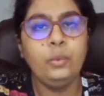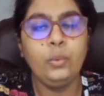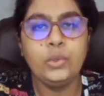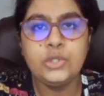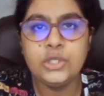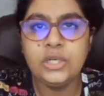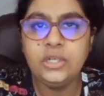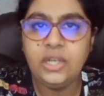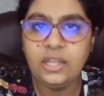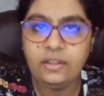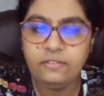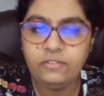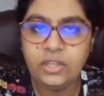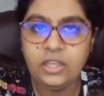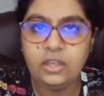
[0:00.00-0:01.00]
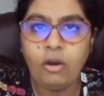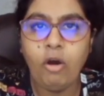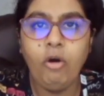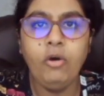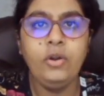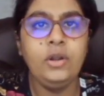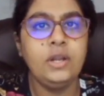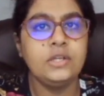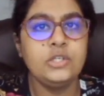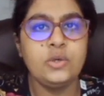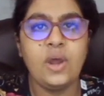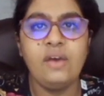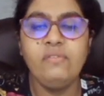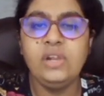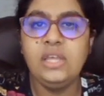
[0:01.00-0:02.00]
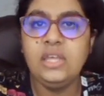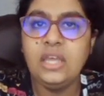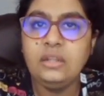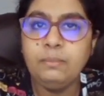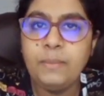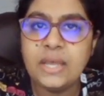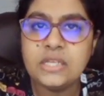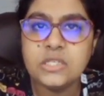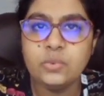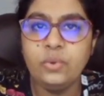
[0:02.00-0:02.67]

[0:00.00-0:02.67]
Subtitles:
watching TV or traveling in bus.